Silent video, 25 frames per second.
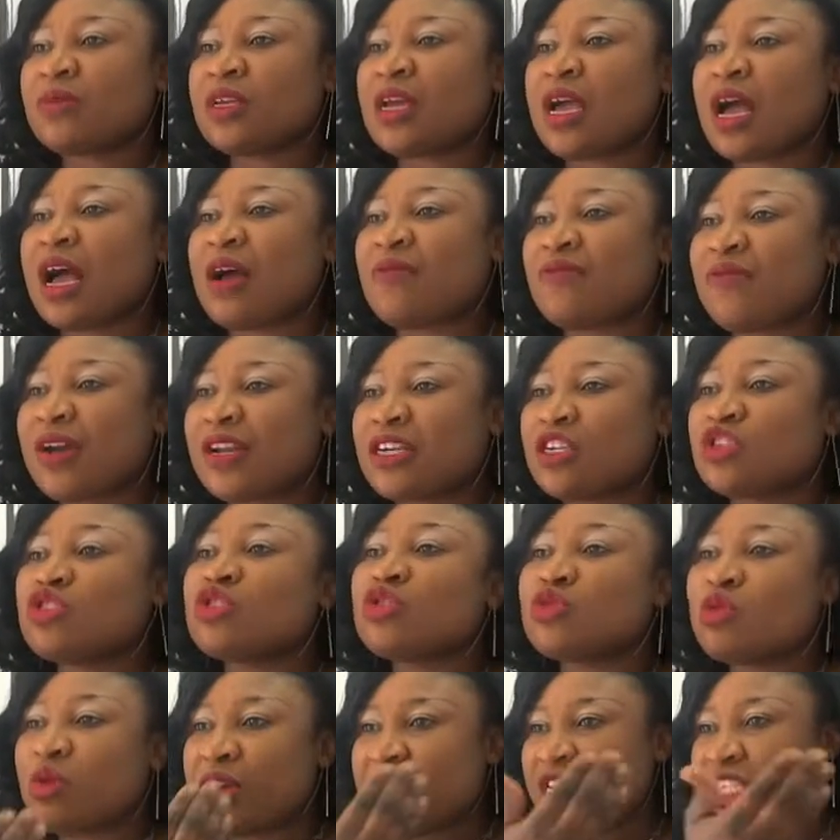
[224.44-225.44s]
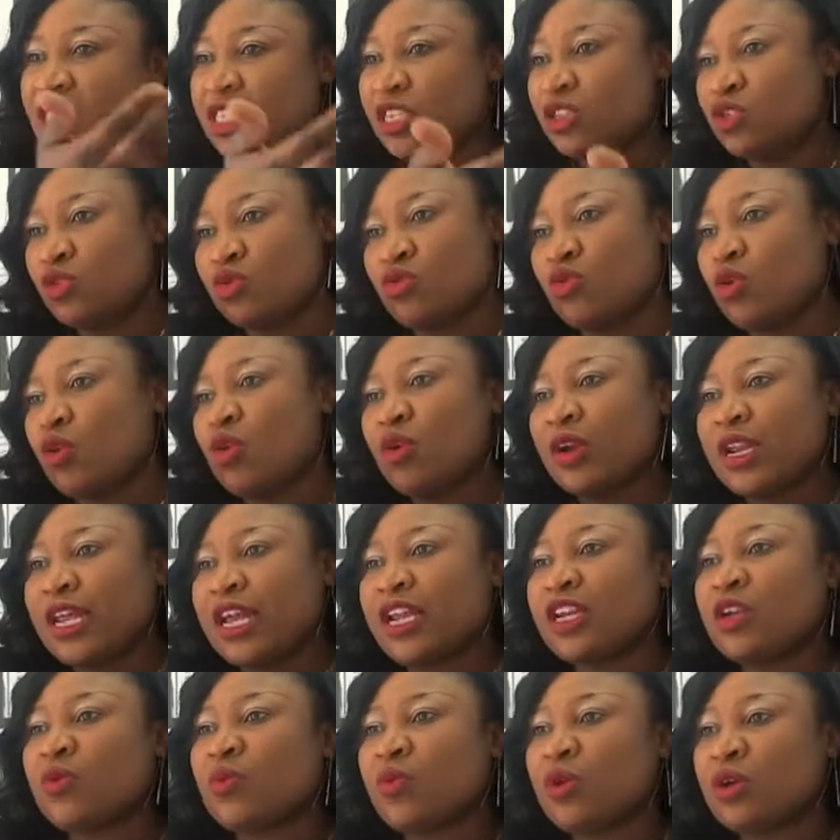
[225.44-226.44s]
I find it so easy to call
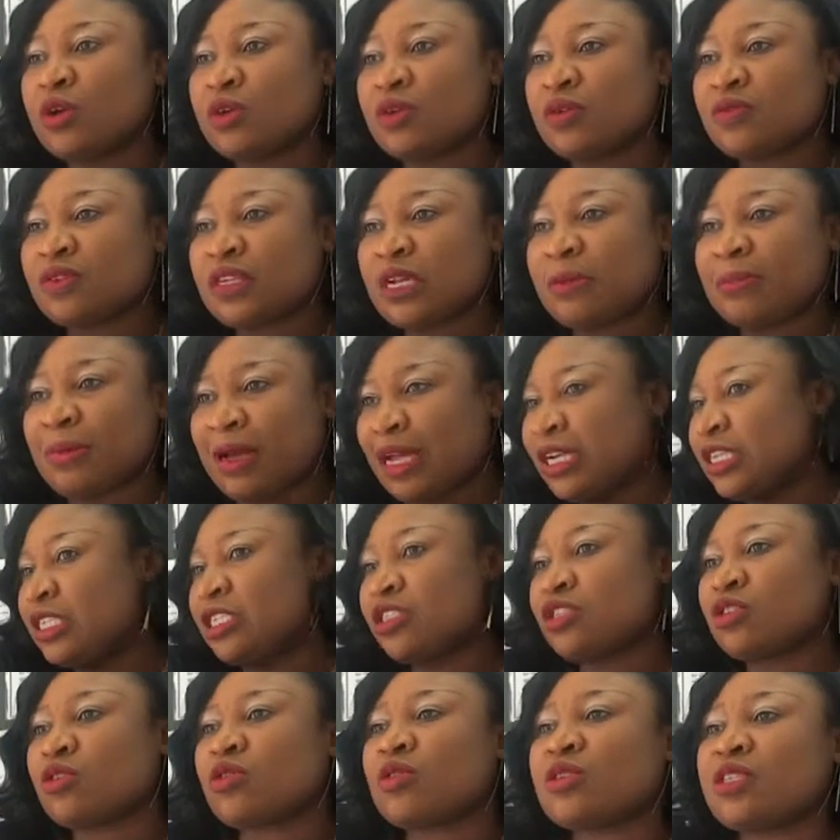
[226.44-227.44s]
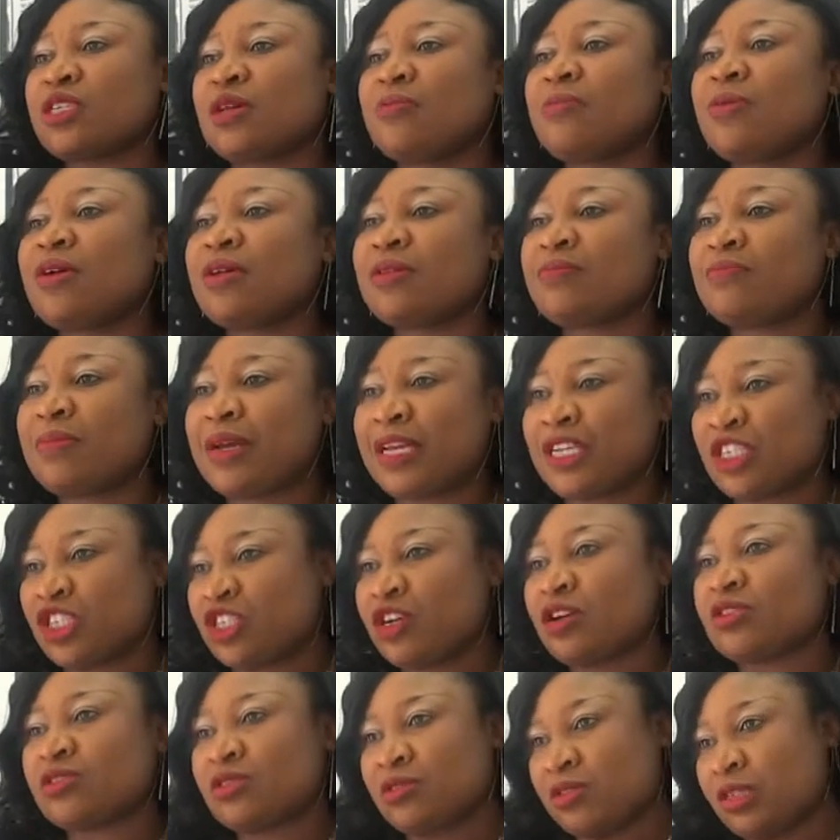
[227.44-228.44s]
any one of them and discuss about my
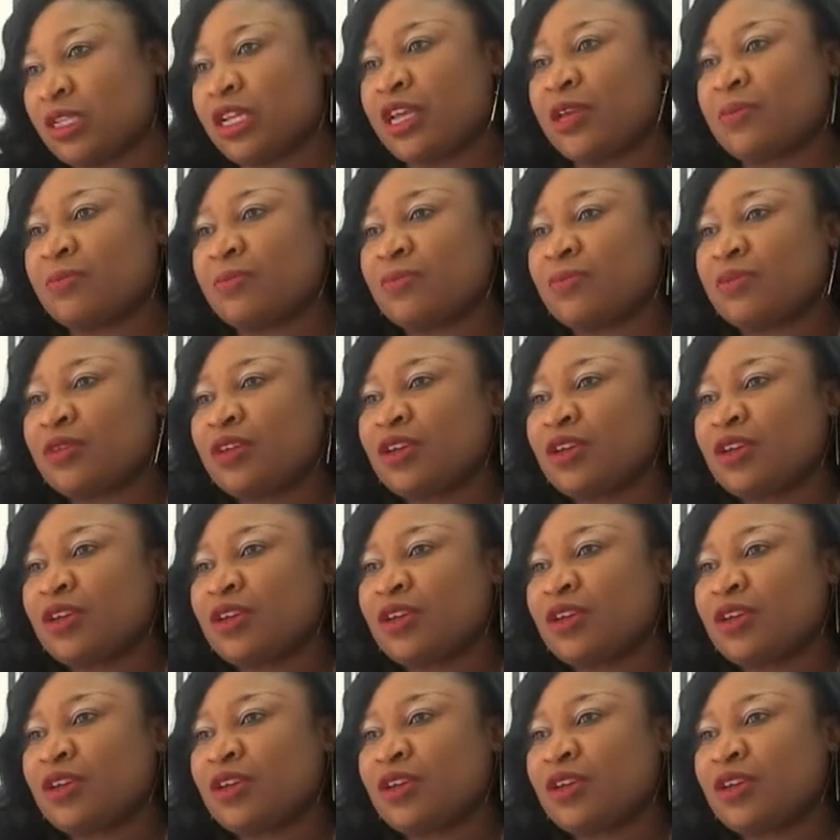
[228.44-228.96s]
child to them.